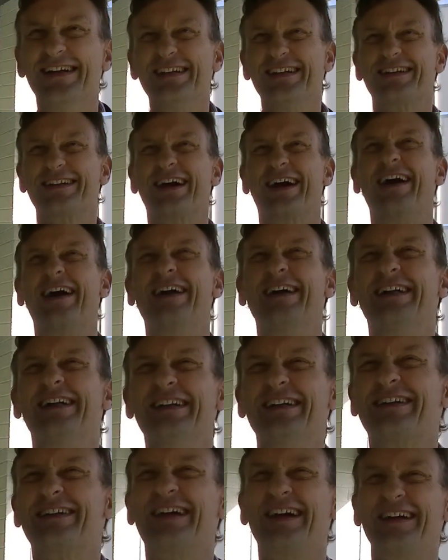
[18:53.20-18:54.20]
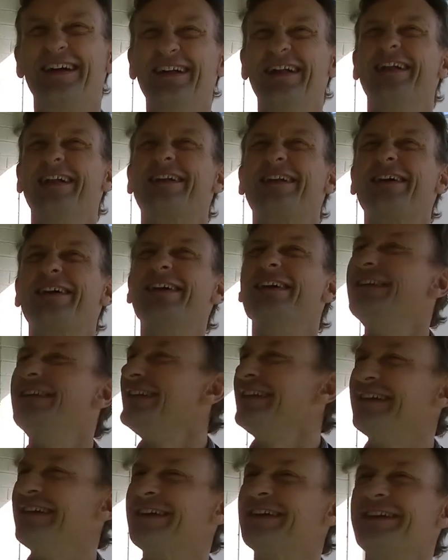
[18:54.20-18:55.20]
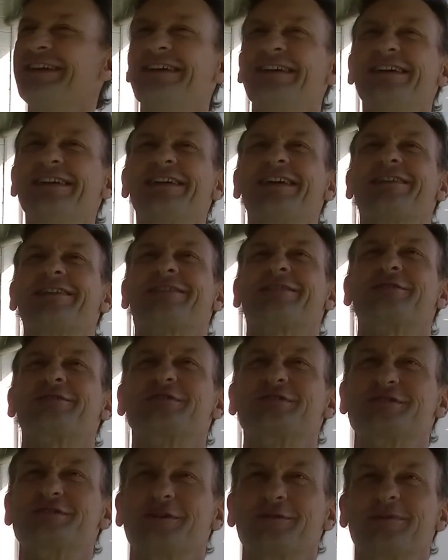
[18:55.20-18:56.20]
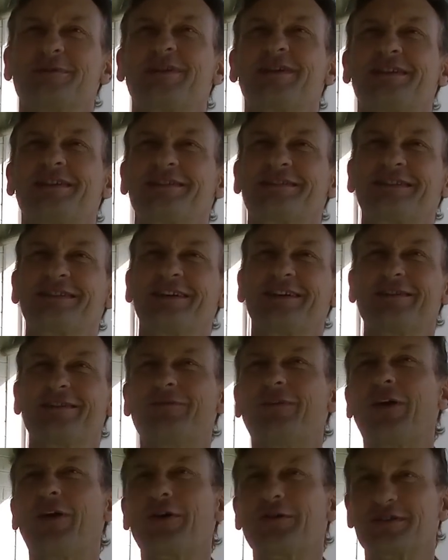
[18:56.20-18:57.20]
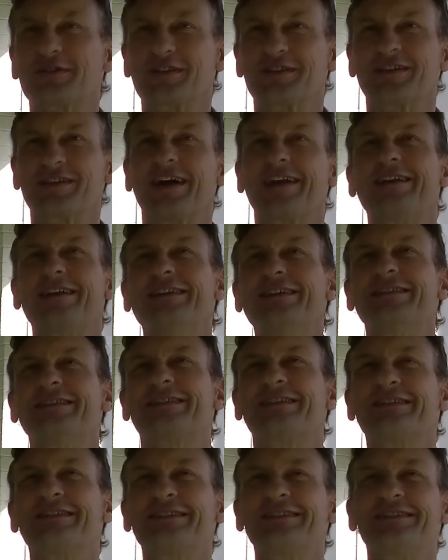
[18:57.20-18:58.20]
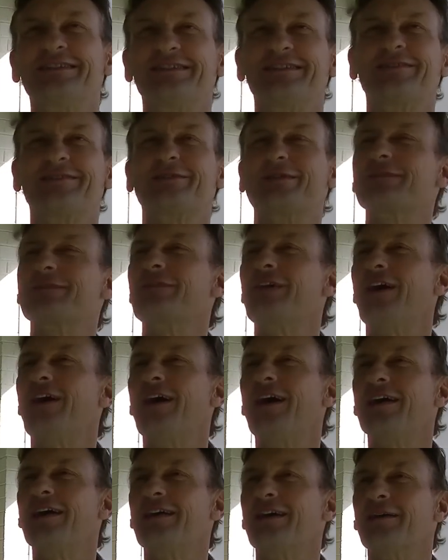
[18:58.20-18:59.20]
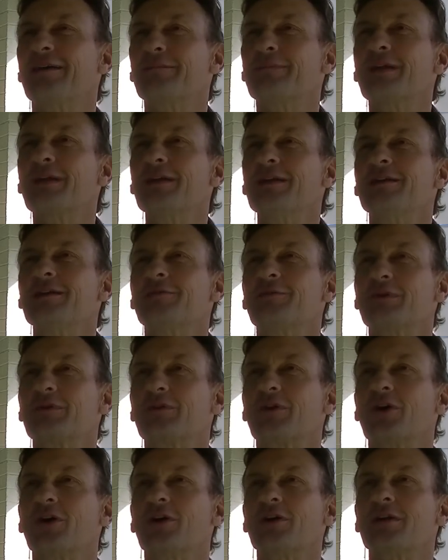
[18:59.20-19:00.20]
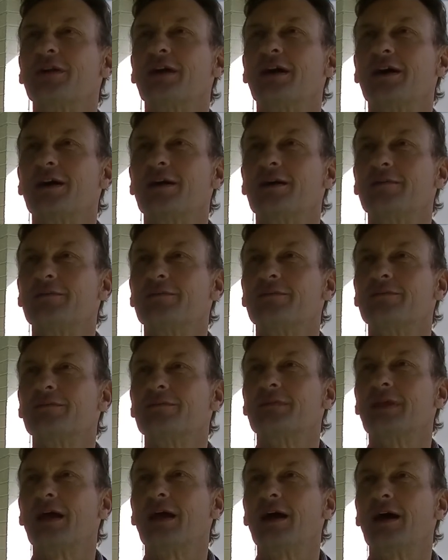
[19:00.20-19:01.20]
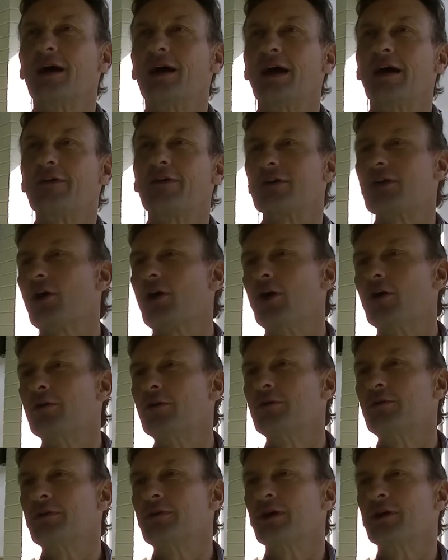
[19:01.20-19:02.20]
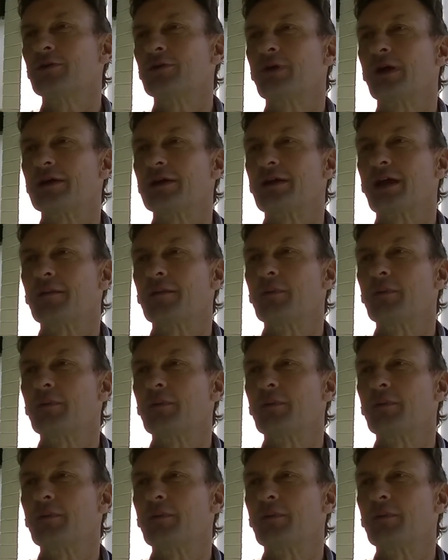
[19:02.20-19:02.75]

so, so, he, he, gets the good jobs. He just uh, follows the sun. So he, he's doing fine. Um, we've got um, uh, Aaron Cole, uh, who runs our